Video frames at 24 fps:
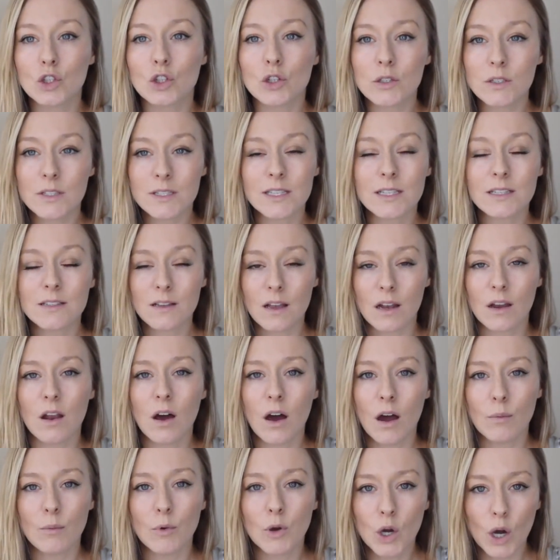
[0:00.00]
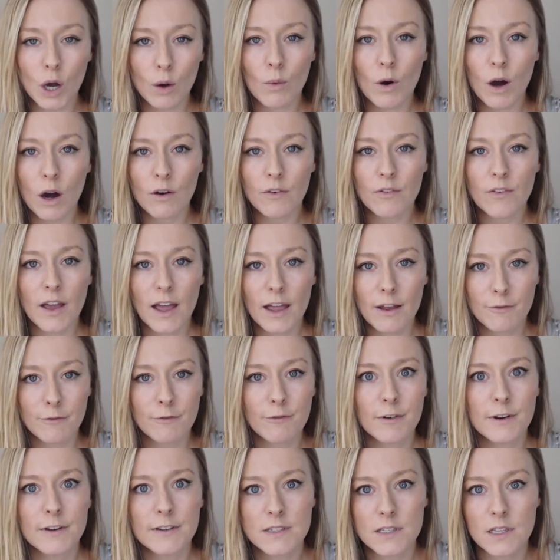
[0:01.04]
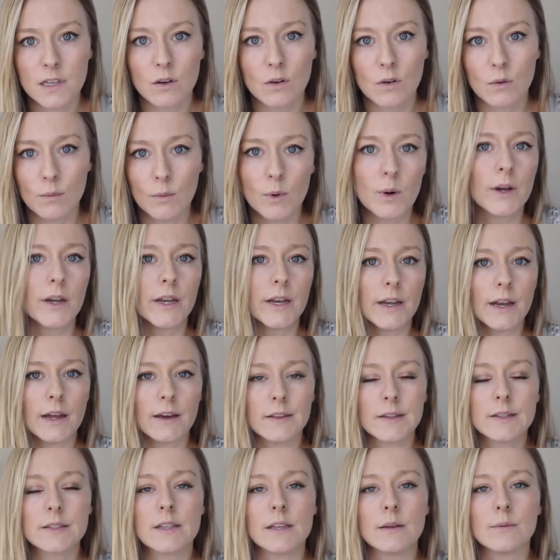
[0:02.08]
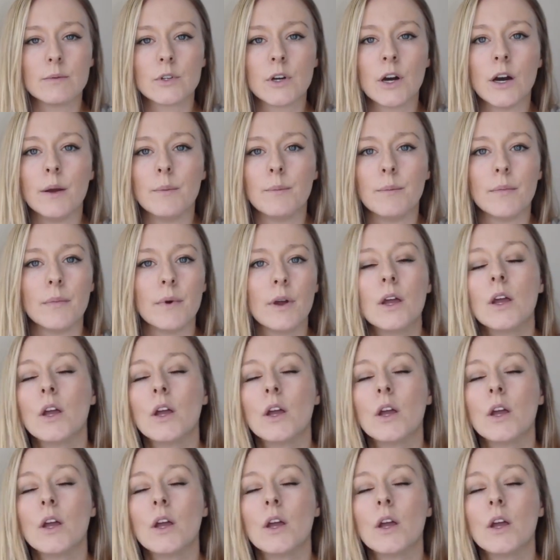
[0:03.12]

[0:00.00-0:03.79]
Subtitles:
does this alarm go off every single morning at the same time?